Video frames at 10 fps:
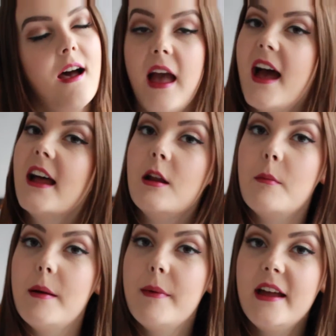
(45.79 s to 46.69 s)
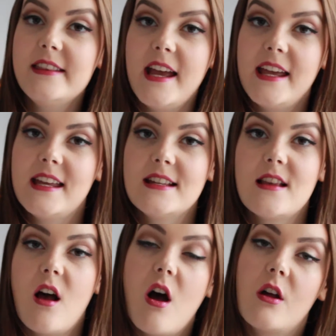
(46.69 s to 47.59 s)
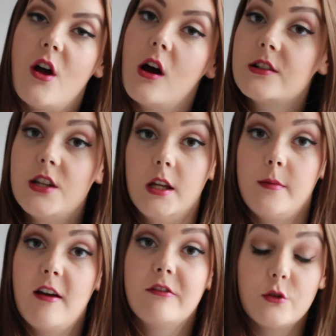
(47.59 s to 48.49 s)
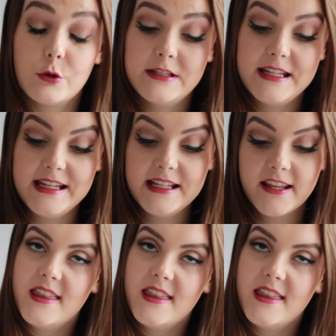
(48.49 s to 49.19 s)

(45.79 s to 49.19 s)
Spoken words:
and my birthday is on October 14th.